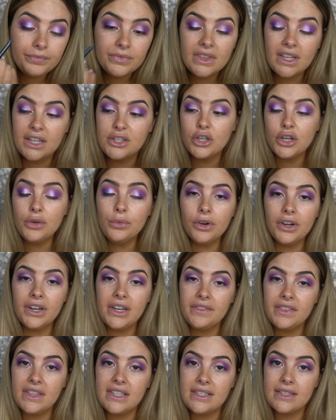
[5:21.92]
Now don't
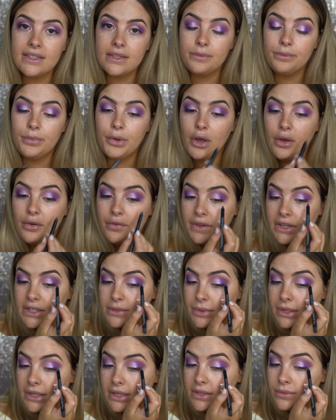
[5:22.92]
worry if this isn't
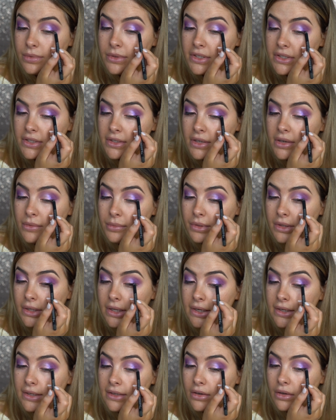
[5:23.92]
perfect because we're just going to
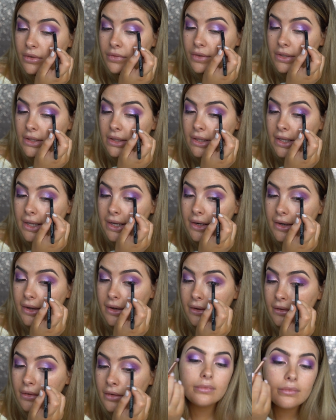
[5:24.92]
blend it off
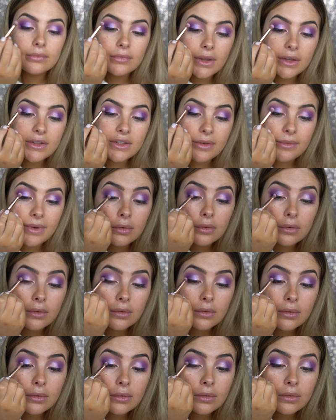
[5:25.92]
later. So I'm now just
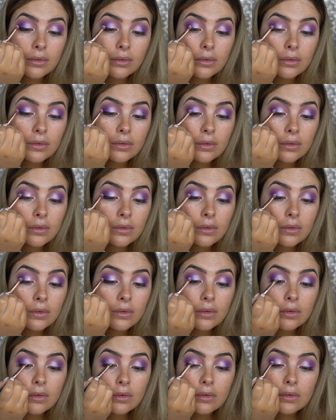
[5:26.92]
going to take a bullet
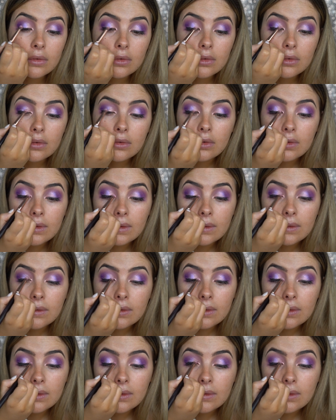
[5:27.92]
brush and blend that
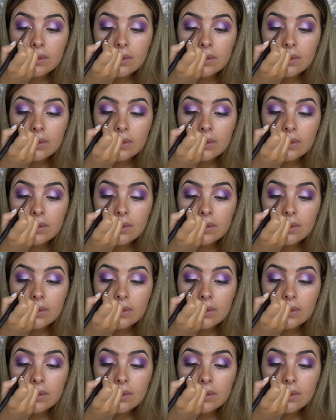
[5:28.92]
off.